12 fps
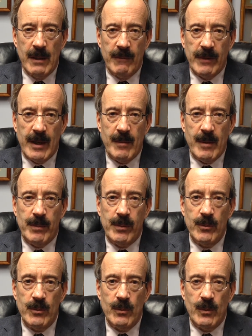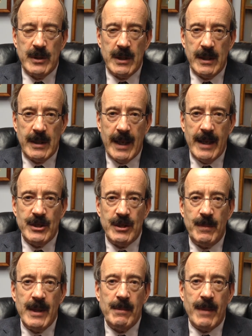Vladimir Putin was a
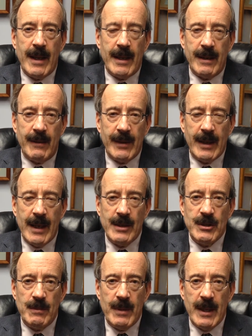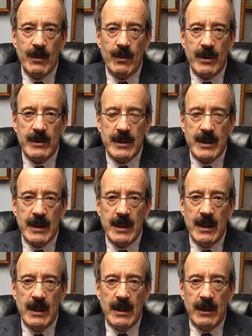KGB man. And the KGB was the,
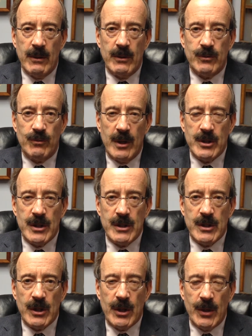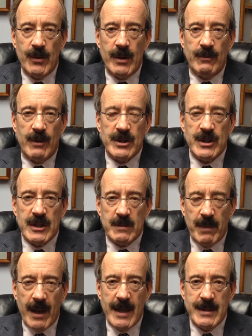of course, Russian security, Russian
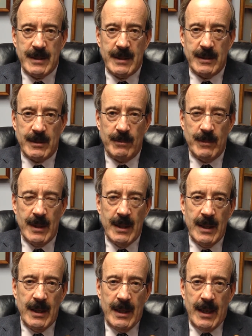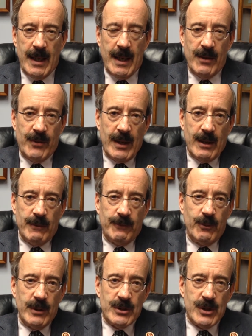spy system. And I think,
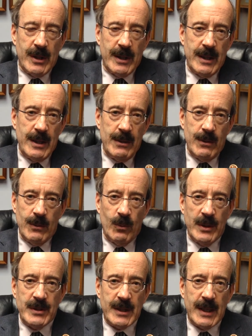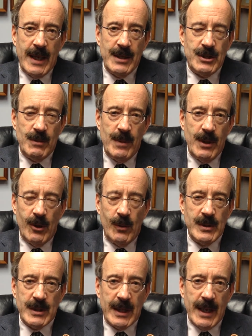unfortunately, once a KGB,
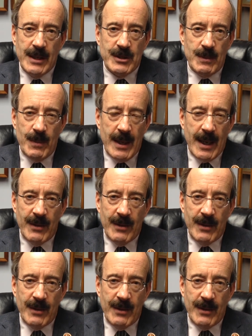always a KGB.